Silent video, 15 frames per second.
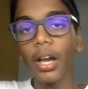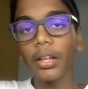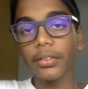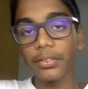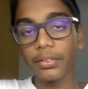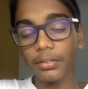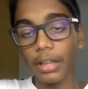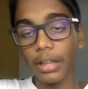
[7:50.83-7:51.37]

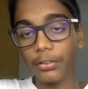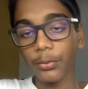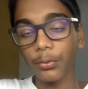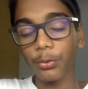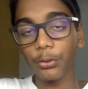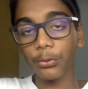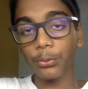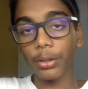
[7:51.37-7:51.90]
that's the
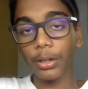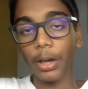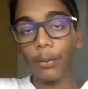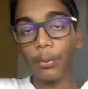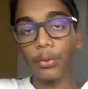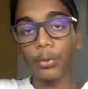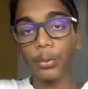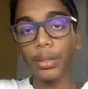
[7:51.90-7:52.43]
first one. I
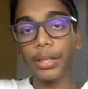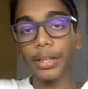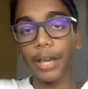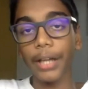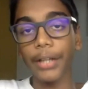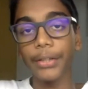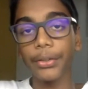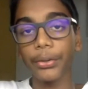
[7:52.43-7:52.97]
want to be an
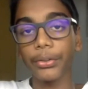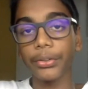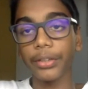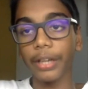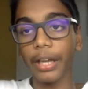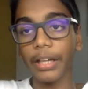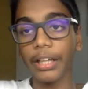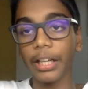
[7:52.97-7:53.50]
eye
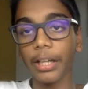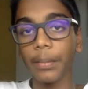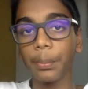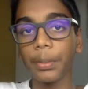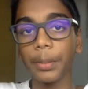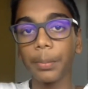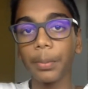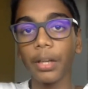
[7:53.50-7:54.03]
doctor and help
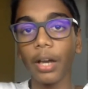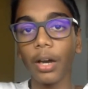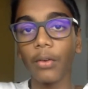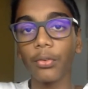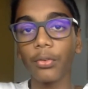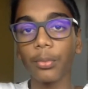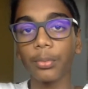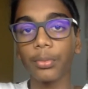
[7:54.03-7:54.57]
people out
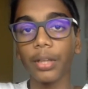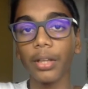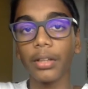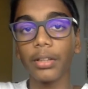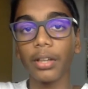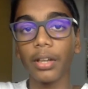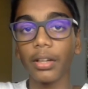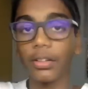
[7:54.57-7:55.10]
from their
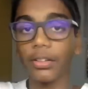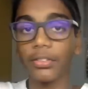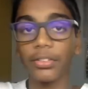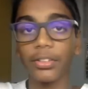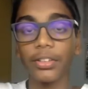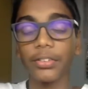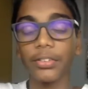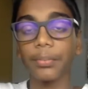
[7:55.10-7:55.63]
darkest
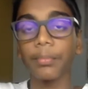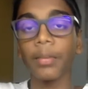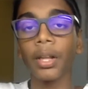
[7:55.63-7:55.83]
days.